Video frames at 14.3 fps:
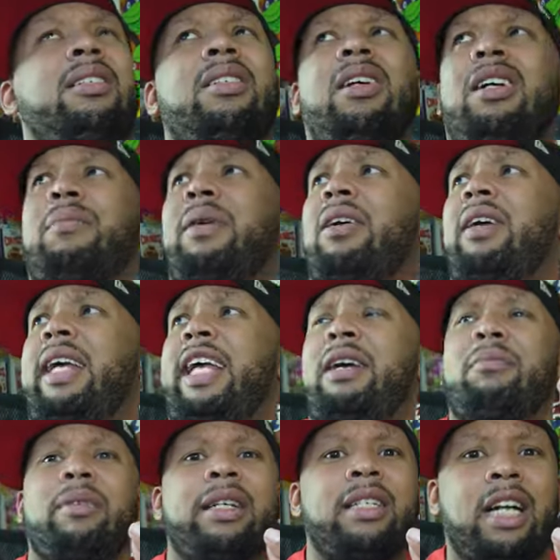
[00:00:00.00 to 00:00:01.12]
I just talk about
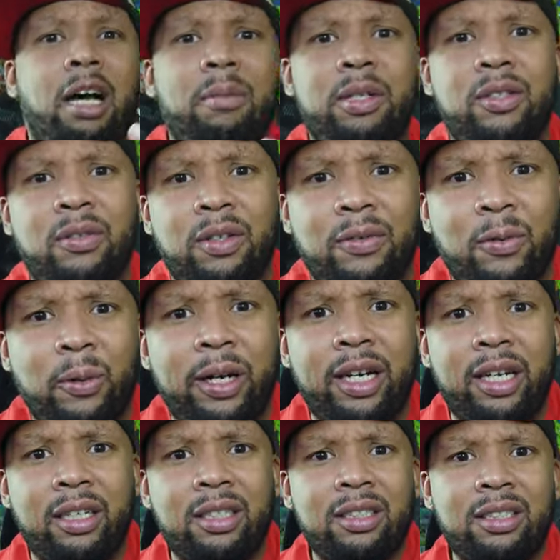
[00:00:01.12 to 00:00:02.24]
Ambry Thomas for the
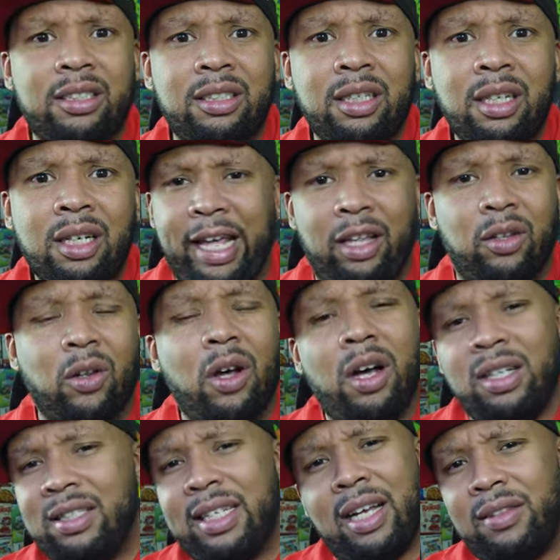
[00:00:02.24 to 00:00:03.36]
49ers looking
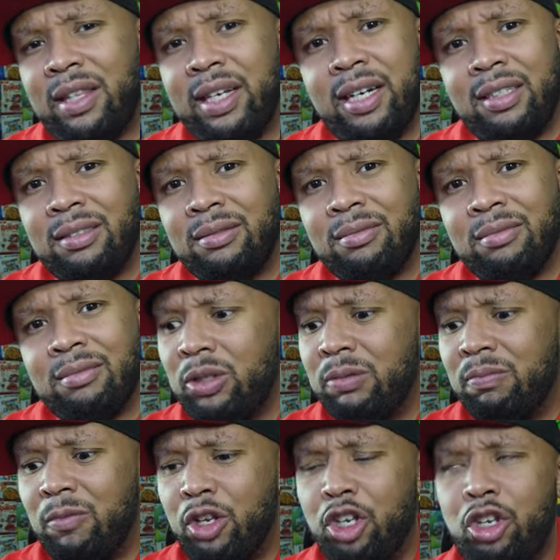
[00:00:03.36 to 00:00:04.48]
lost out there?
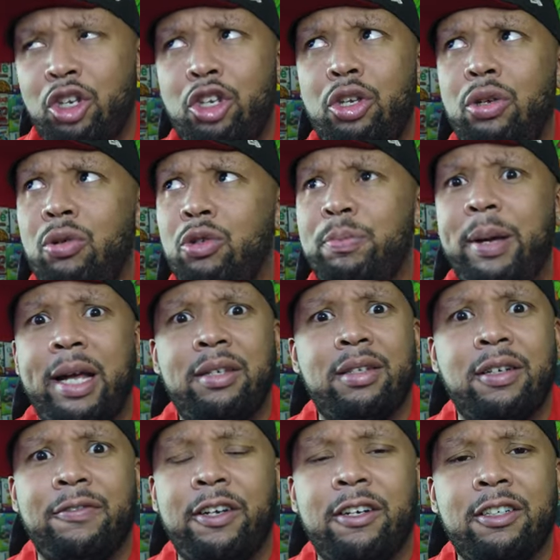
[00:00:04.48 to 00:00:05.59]
Those huge
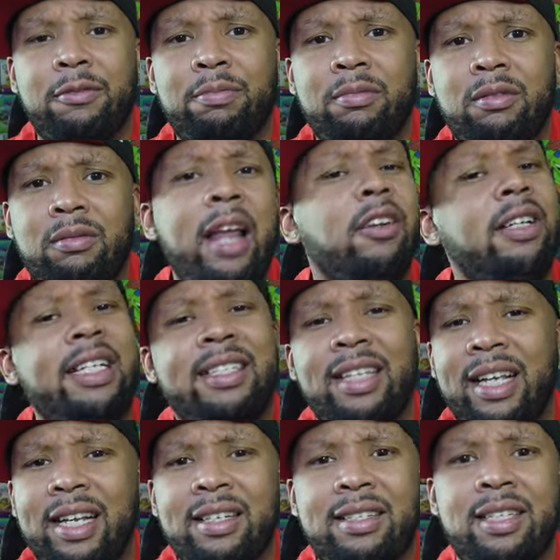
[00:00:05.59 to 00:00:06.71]
pass interference
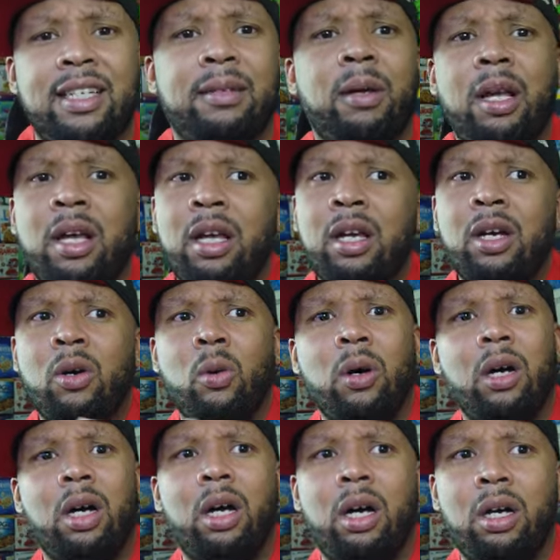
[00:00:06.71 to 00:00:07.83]
penalties against him
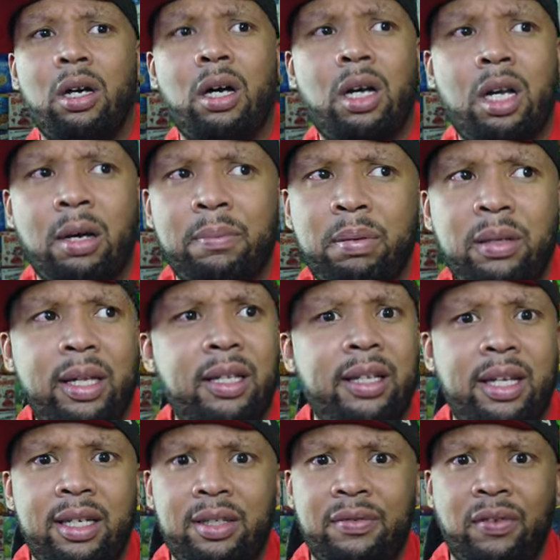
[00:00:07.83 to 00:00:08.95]
were
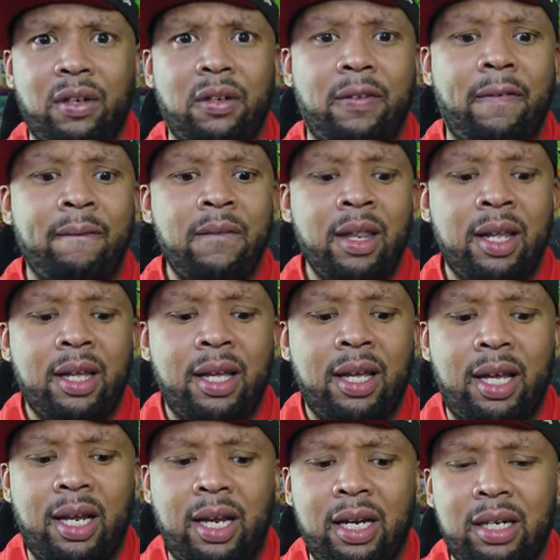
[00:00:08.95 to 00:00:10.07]
completely his fault.
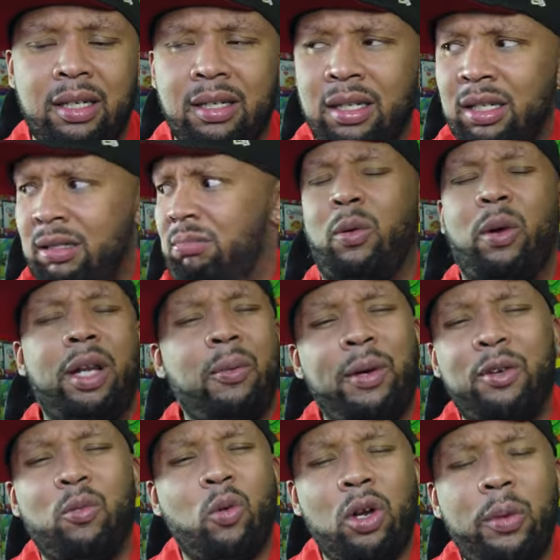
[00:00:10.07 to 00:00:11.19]
And like what are
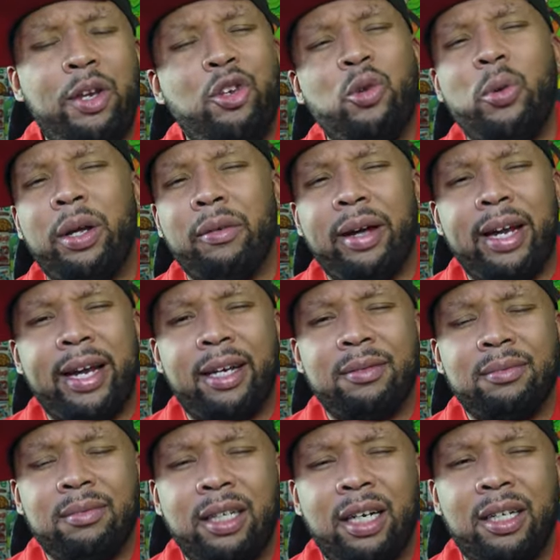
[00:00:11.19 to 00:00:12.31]
we what are we doing right
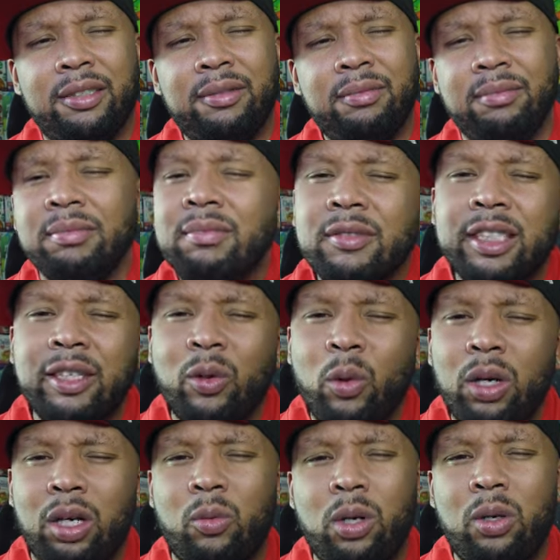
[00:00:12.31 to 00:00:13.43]
now? You know? Like
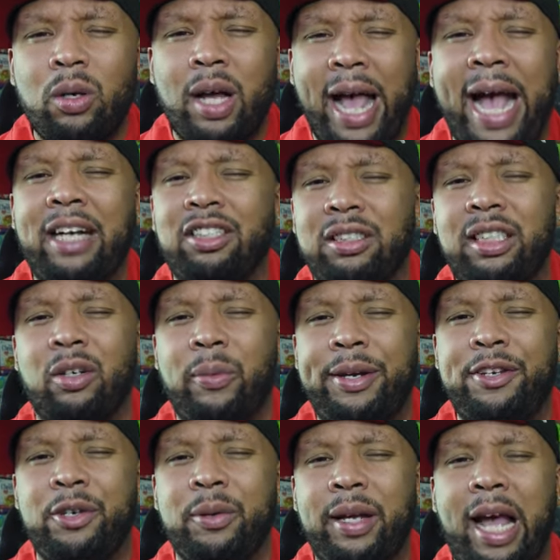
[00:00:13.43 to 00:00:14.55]
what what are, actually are
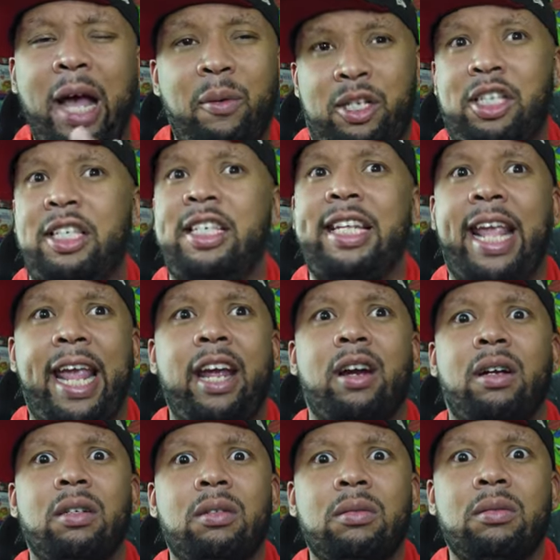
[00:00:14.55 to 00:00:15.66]
we doing? I was
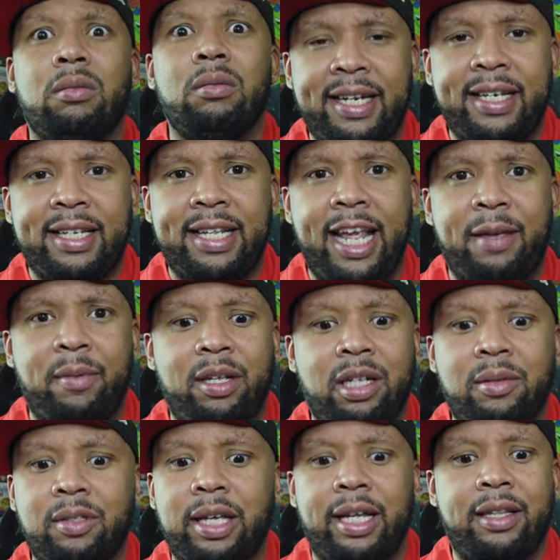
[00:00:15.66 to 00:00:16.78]
scared at the end of the game
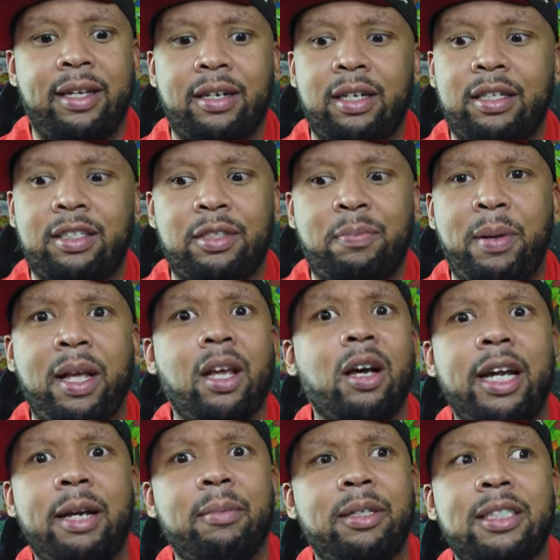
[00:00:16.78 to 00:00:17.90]
because I was like they're going to just pick
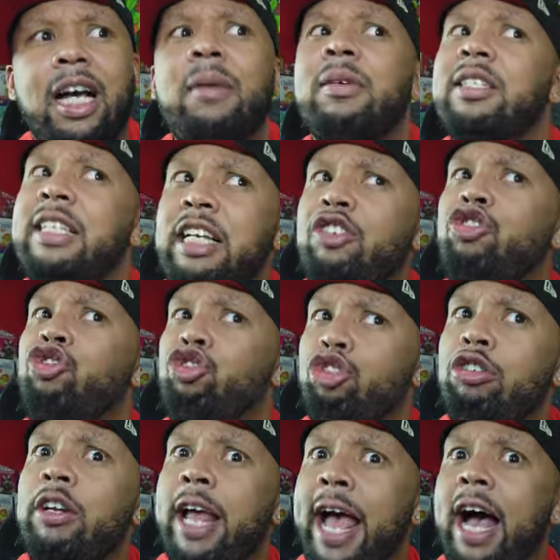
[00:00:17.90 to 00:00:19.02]
on Ambry Thomas and they
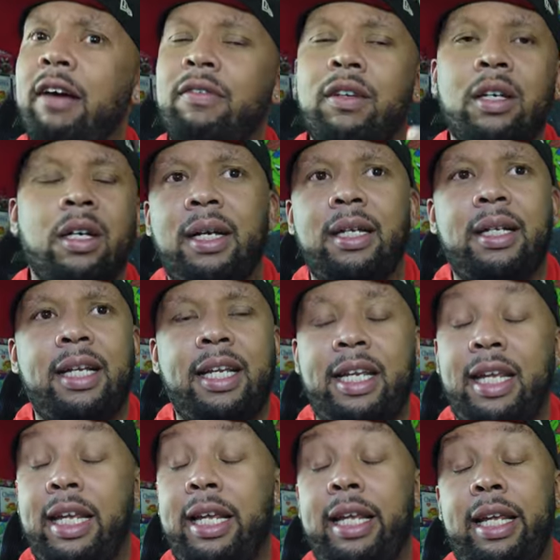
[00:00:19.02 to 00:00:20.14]
should have. But
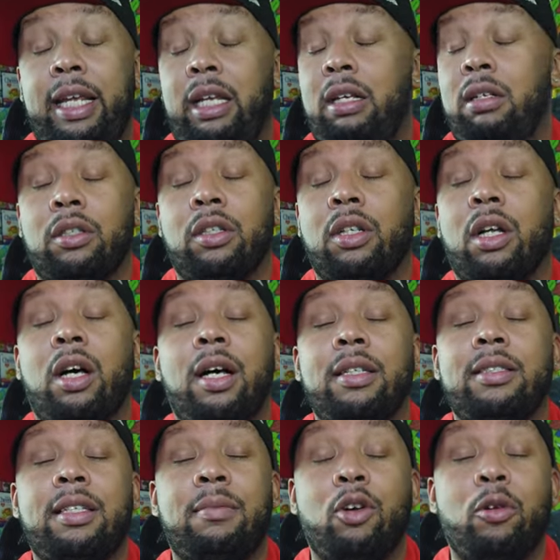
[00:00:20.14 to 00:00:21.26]
he looked
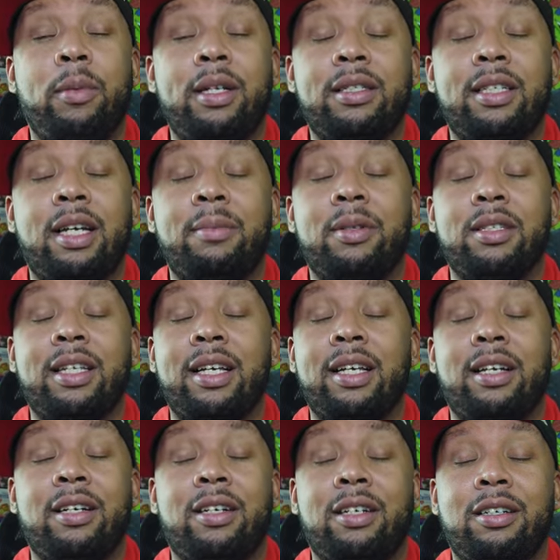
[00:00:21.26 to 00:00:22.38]
lost in moments and I'm just
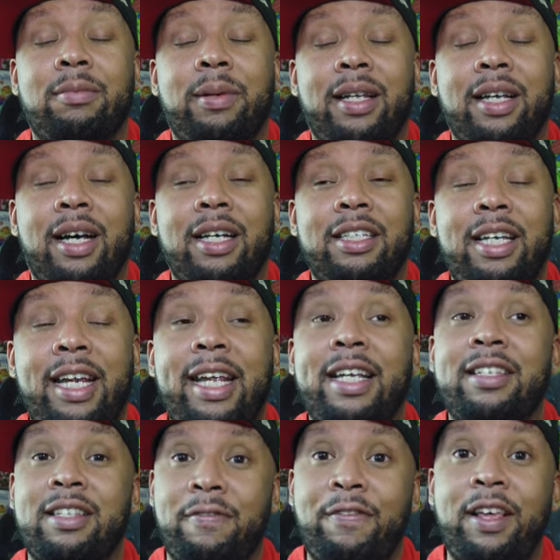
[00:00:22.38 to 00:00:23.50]
like, "Oh my gosh, he
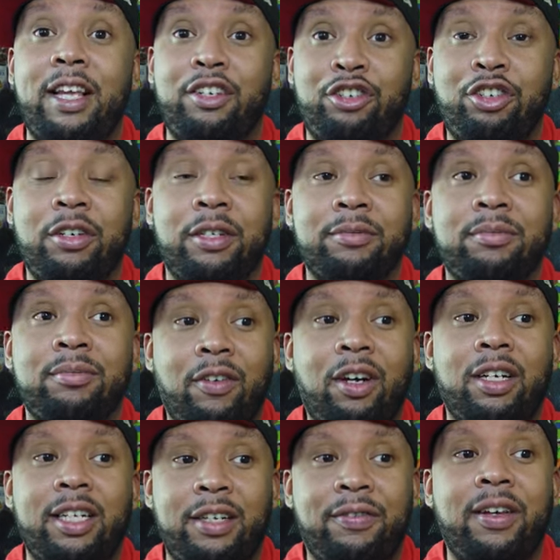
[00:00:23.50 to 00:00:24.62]
is the fish."
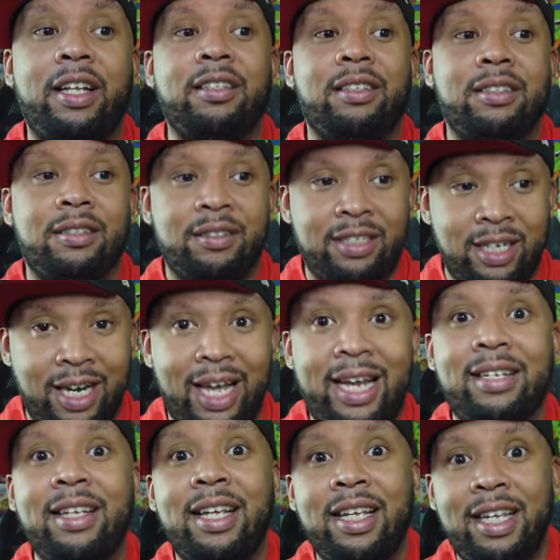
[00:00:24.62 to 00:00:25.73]
of our defense
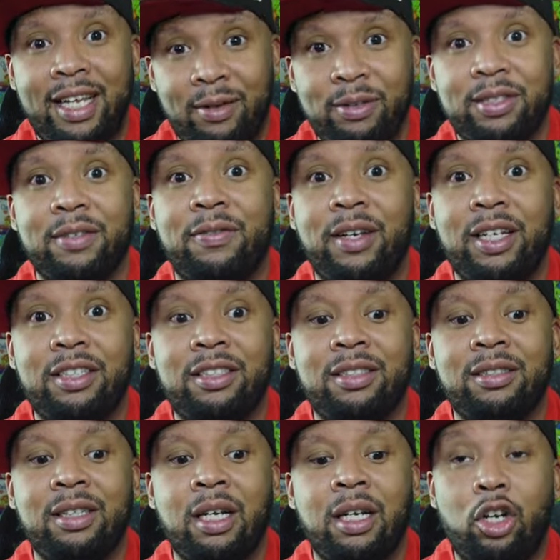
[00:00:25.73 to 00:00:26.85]
tonight he was a
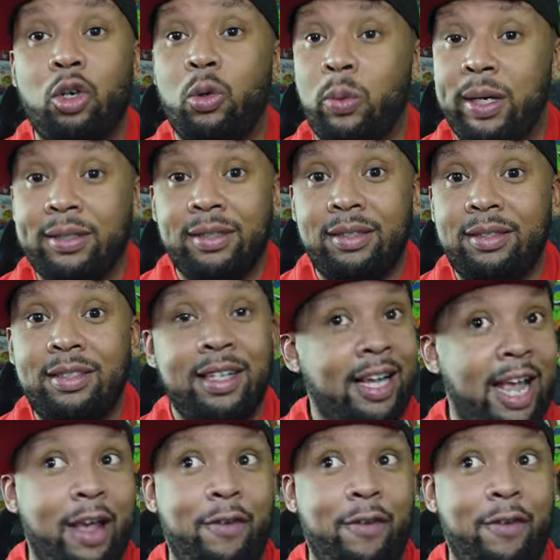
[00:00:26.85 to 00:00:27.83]
fish. You know who wasn't?